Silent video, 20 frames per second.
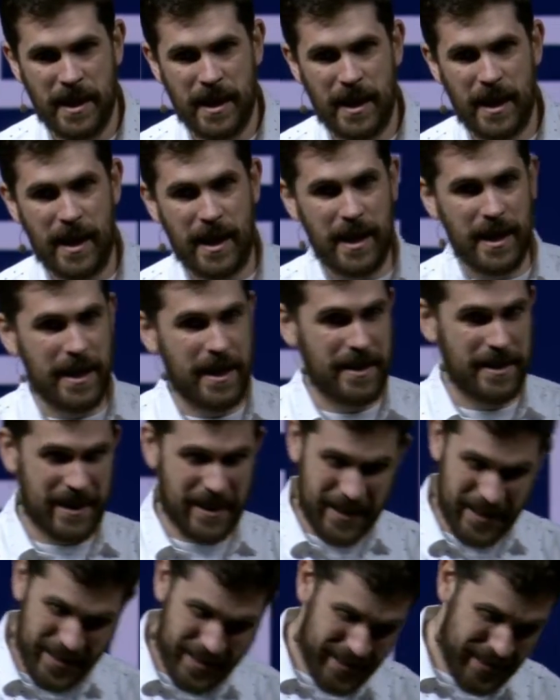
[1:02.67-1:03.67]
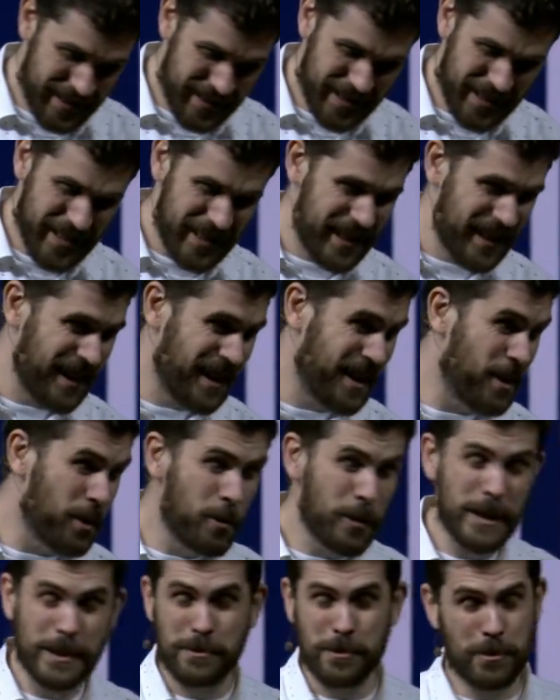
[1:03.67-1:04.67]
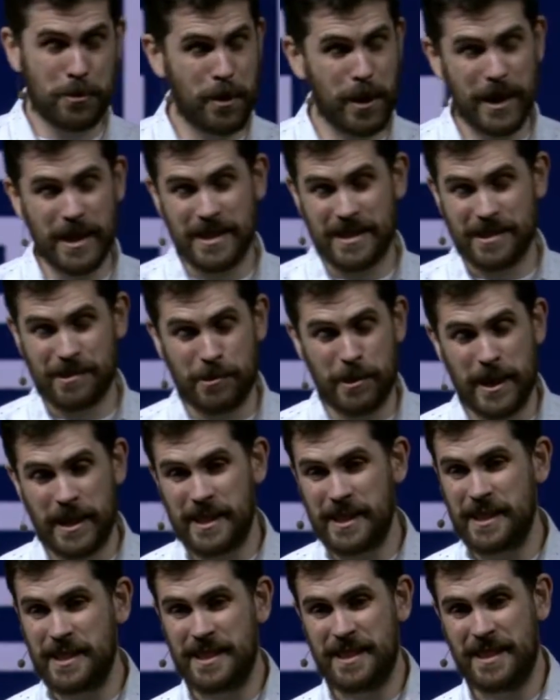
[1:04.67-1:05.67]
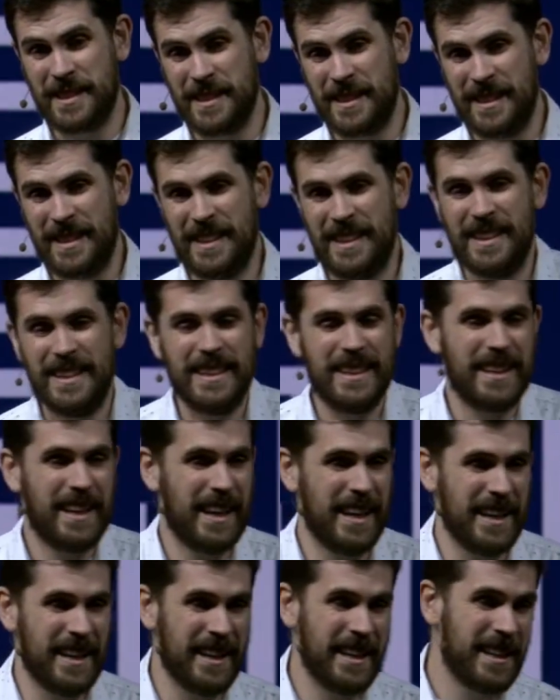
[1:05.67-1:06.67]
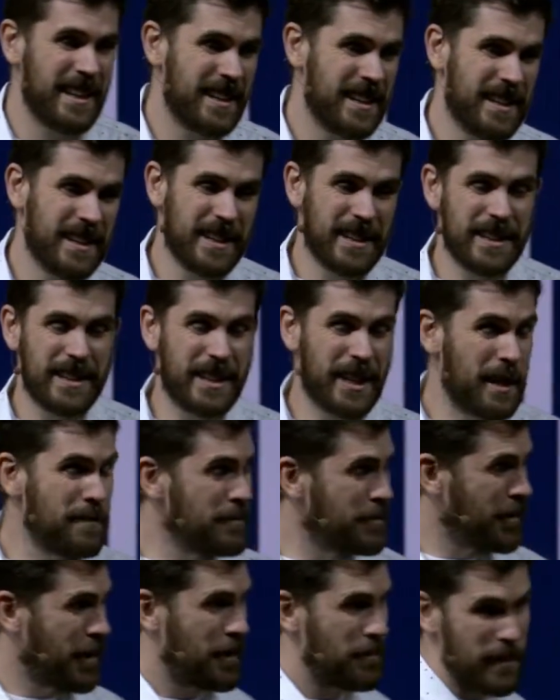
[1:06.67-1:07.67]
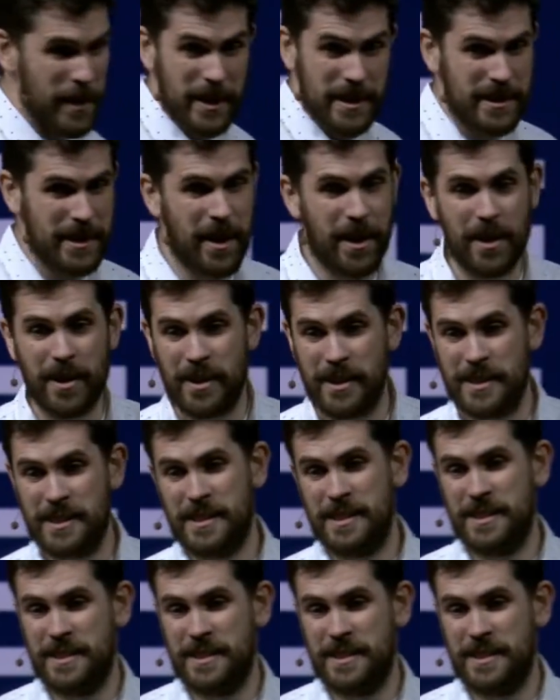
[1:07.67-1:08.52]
It always requires grit, and game development is hard.